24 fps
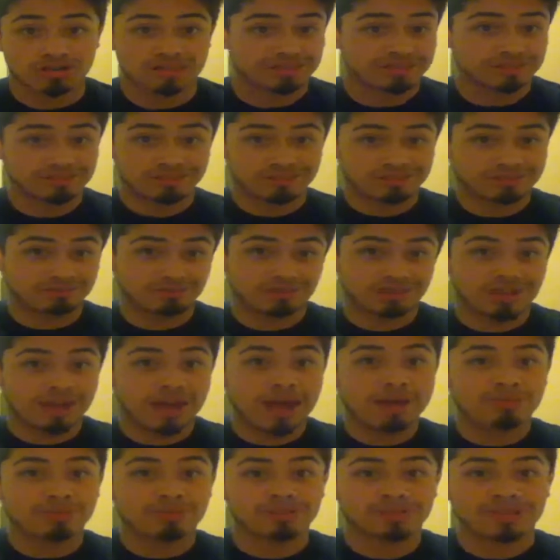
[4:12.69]
That's just what
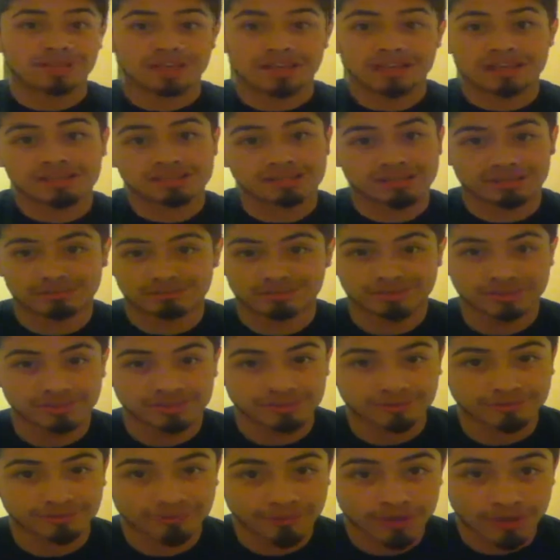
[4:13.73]
happened, guys. Like, what
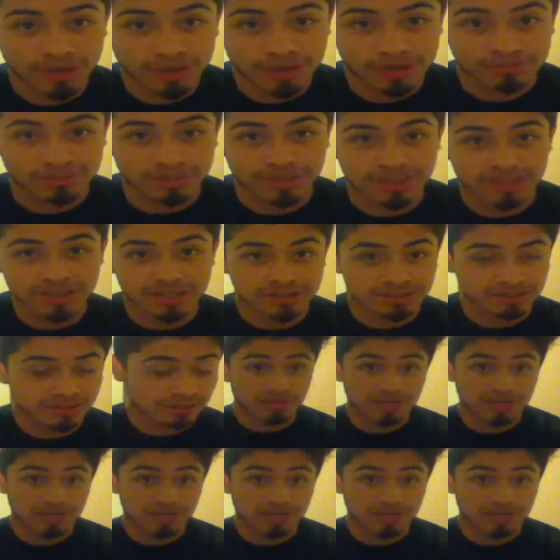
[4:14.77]
the fuck, man?